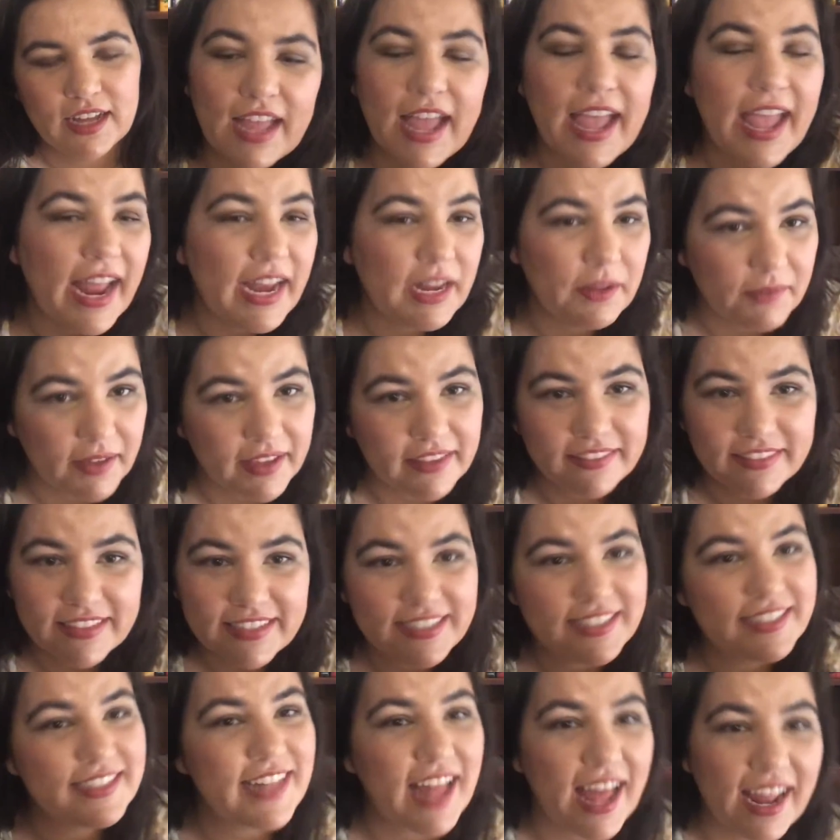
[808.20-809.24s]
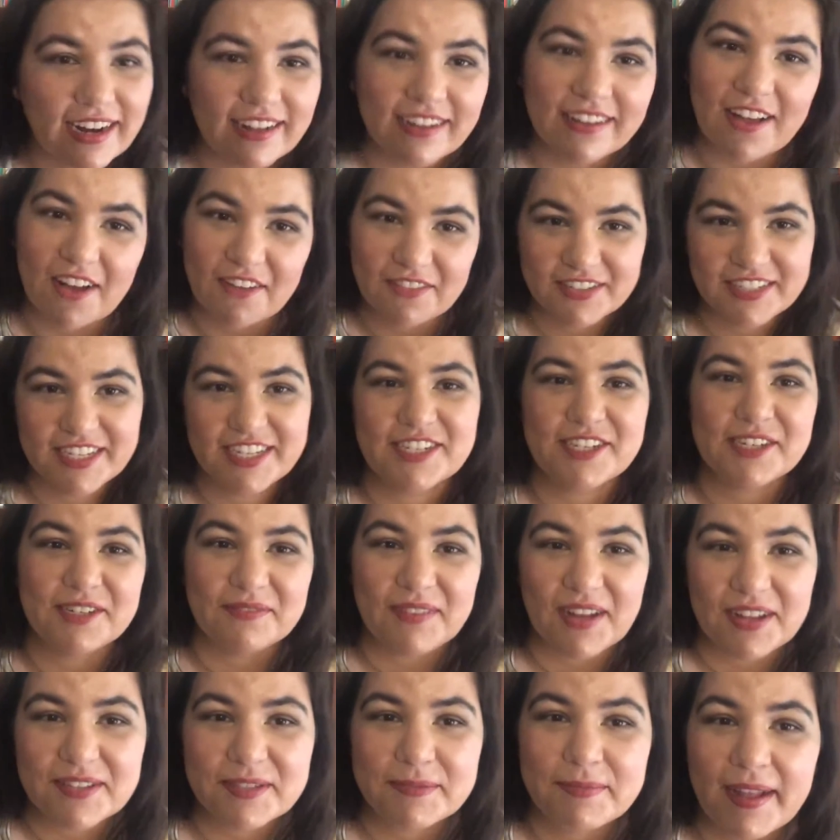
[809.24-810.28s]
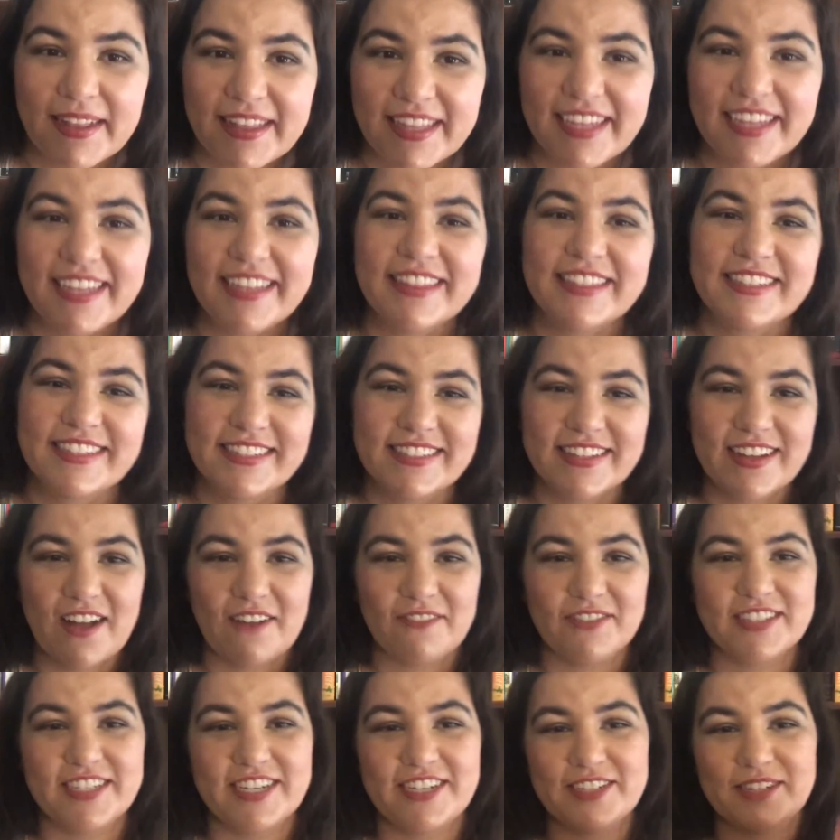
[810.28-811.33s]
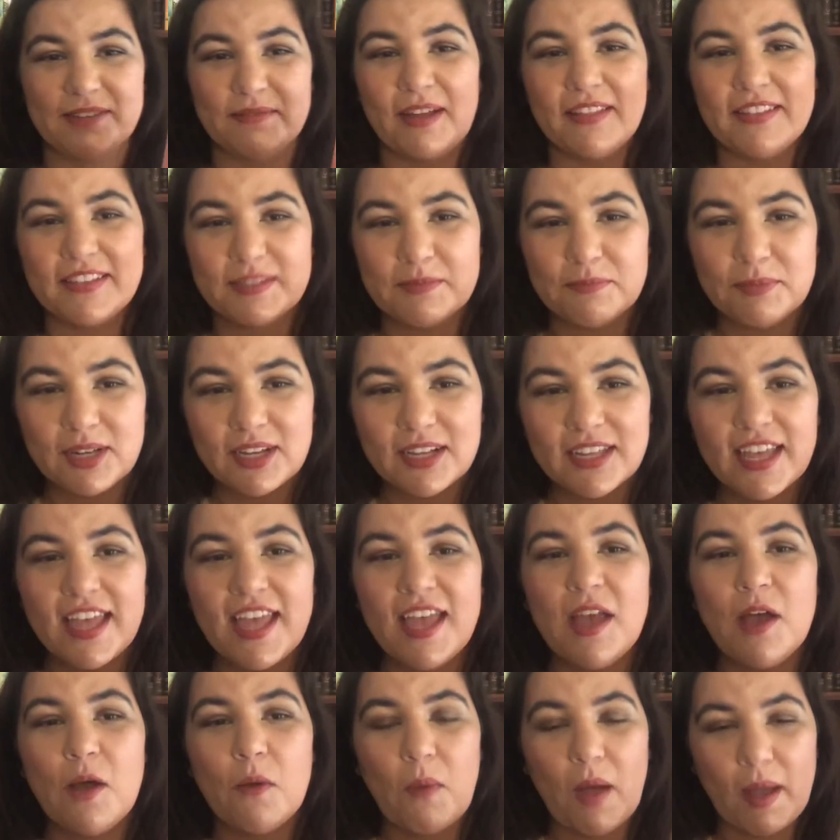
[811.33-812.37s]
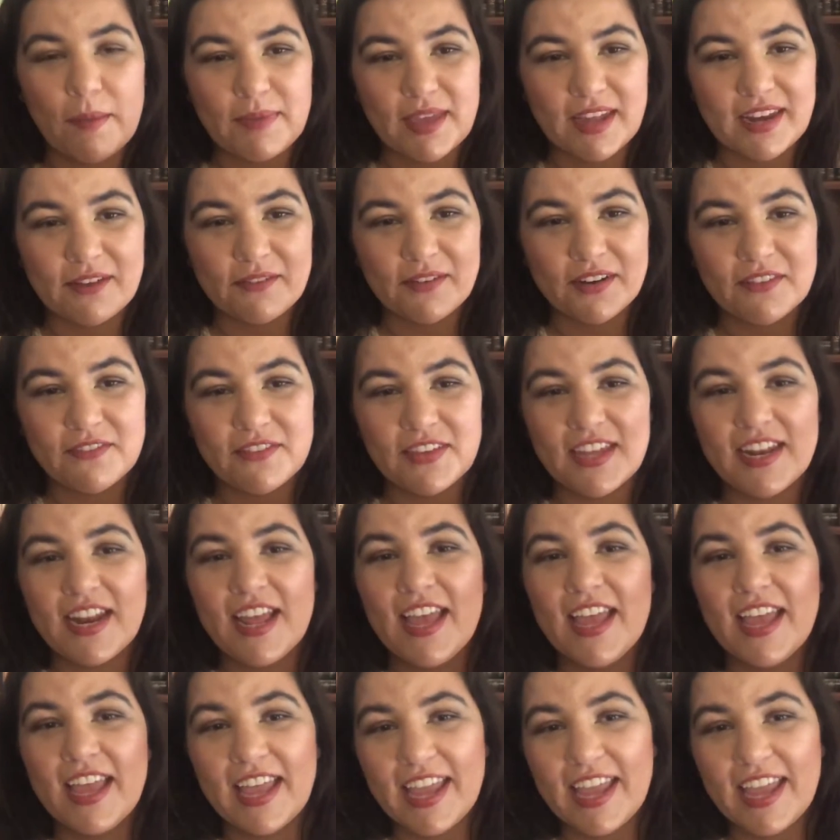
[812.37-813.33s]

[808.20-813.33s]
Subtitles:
anyway, this is not a conversation about spelling. This is a conversation about this book, why I'm getting rid of it.